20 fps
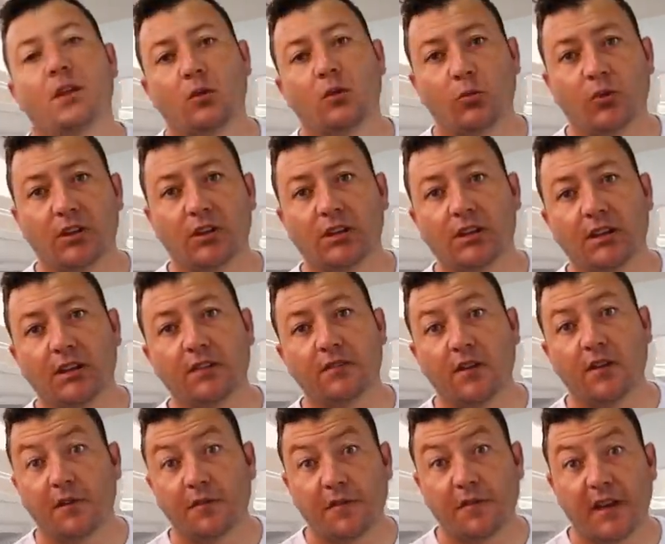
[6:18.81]
We
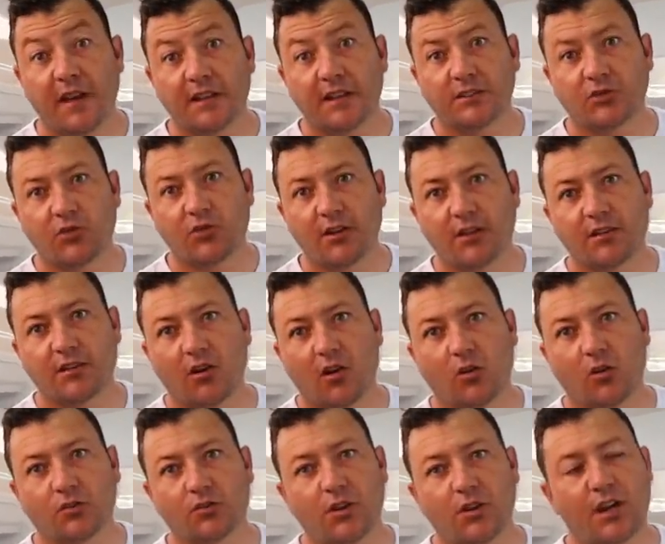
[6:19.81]
leave our fans running the
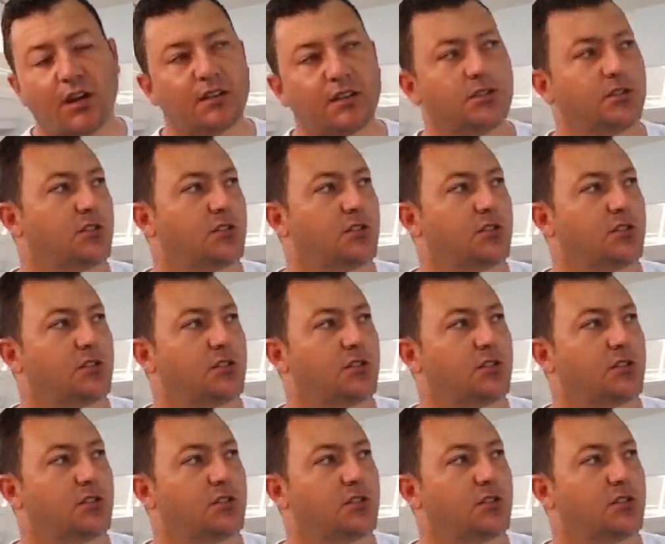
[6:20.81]
whole night,